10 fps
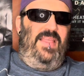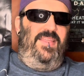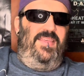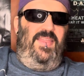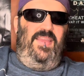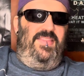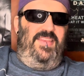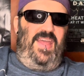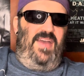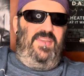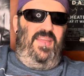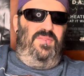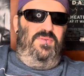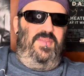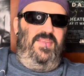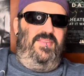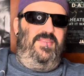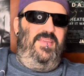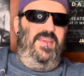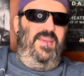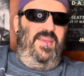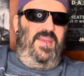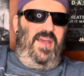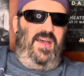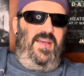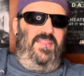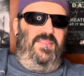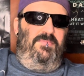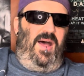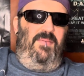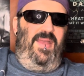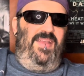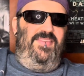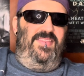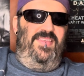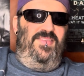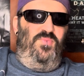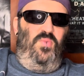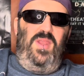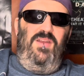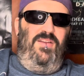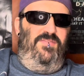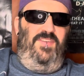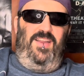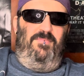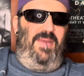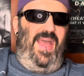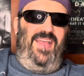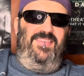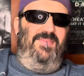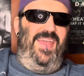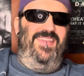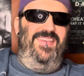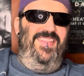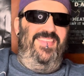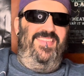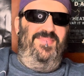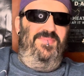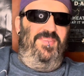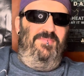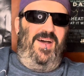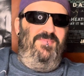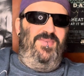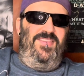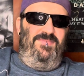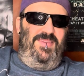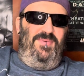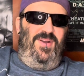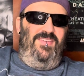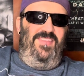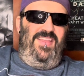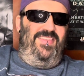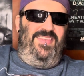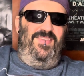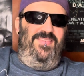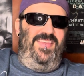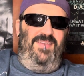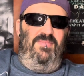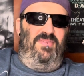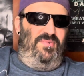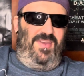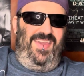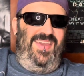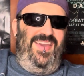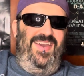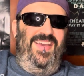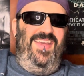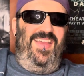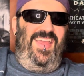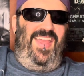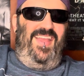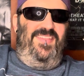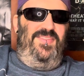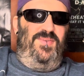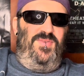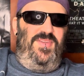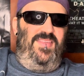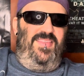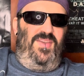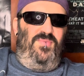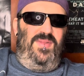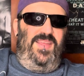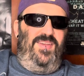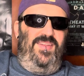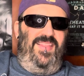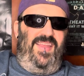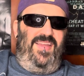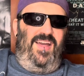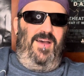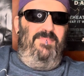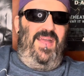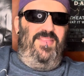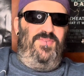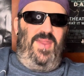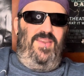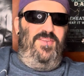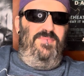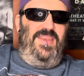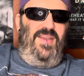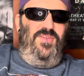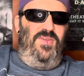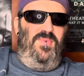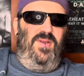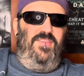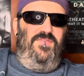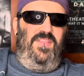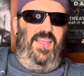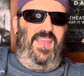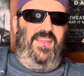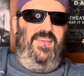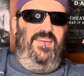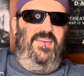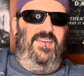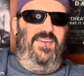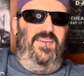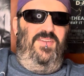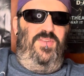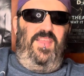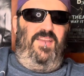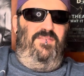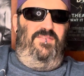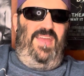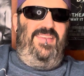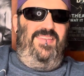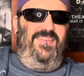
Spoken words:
you have to get to navigate through this. The mom has this weird fucking past, man. The mom used to be part of like SEAL Team 3, and so she's like really good at like combat and strategy, but now she works for like she's like a vet,